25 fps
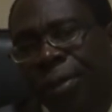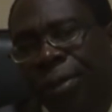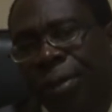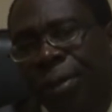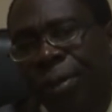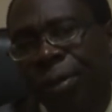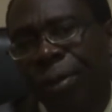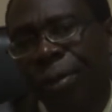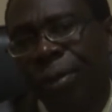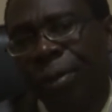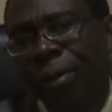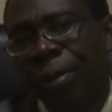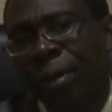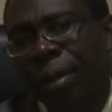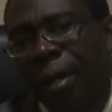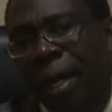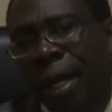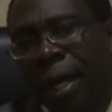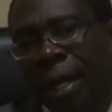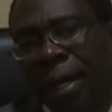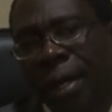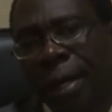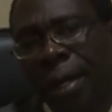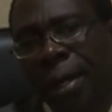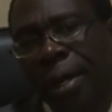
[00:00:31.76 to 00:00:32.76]
Agency,
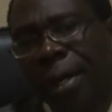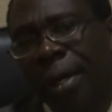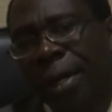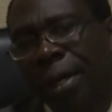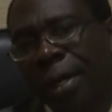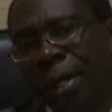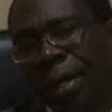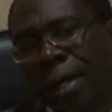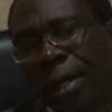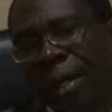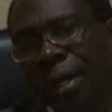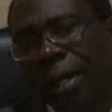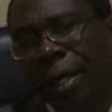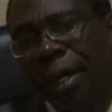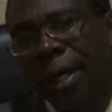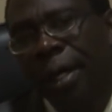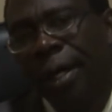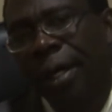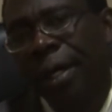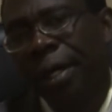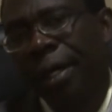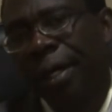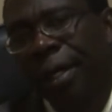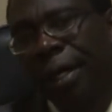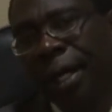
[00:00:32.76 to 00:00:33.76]
says he
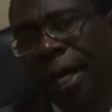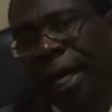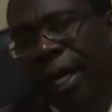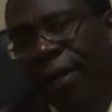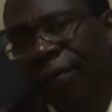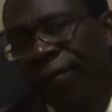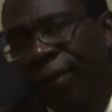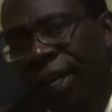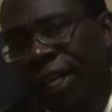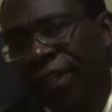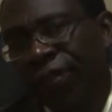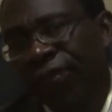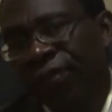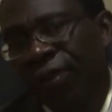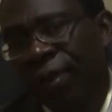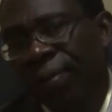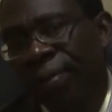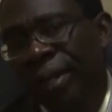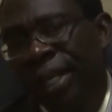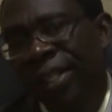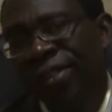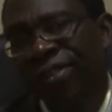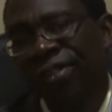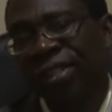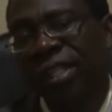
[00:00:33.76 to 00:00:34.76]
expects compliance
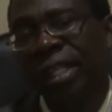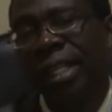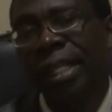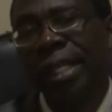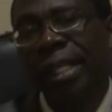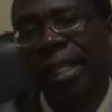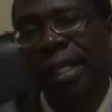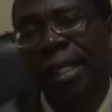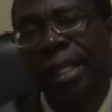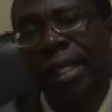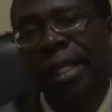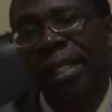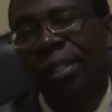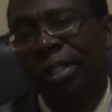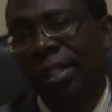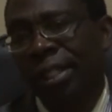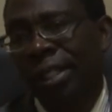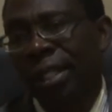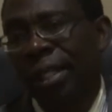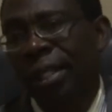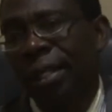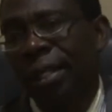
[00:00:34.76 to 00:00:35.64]
from pilots.